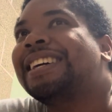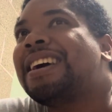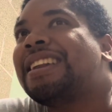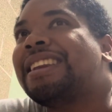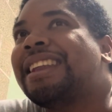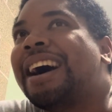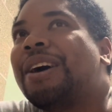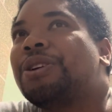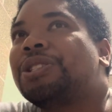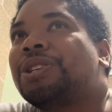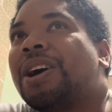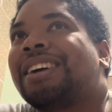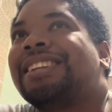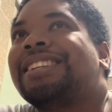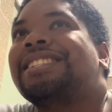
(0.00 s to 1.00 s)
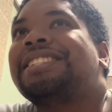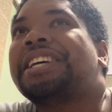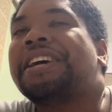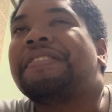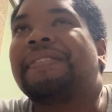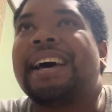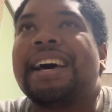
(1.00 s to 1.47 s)
Now, I was talking to
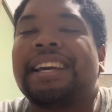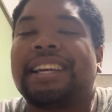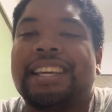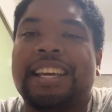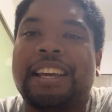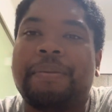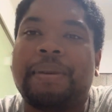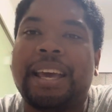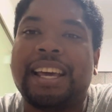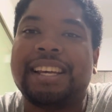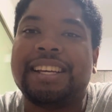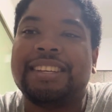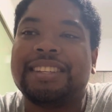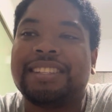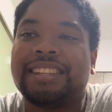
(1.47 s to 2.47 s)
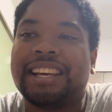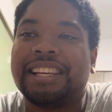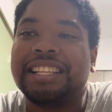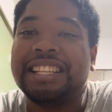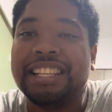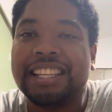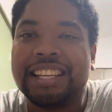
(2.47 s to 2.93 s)
Shade Mind King, man. He was like, you
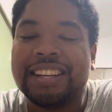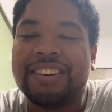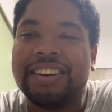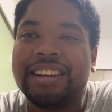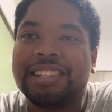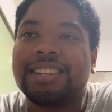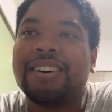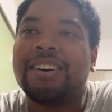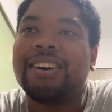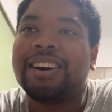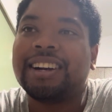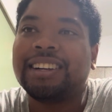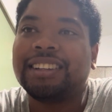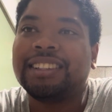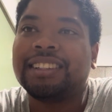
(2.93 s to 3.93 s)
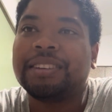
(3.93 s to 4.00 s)
need to get on SR.